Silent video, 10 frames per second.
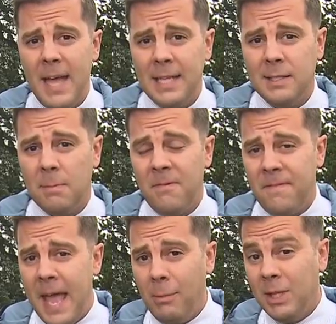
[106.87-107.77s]
had some
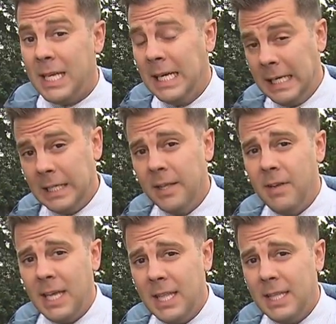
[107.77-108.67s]
family
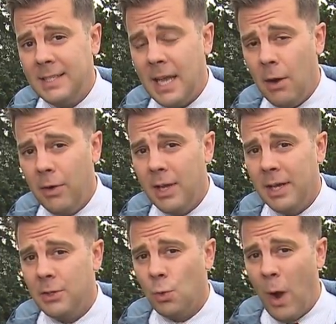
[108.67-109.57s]
living in this
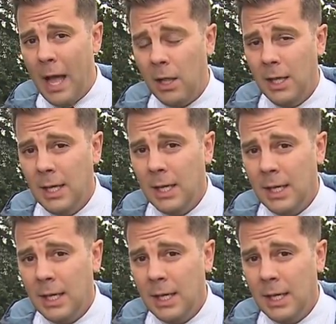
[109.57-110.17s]
area as well.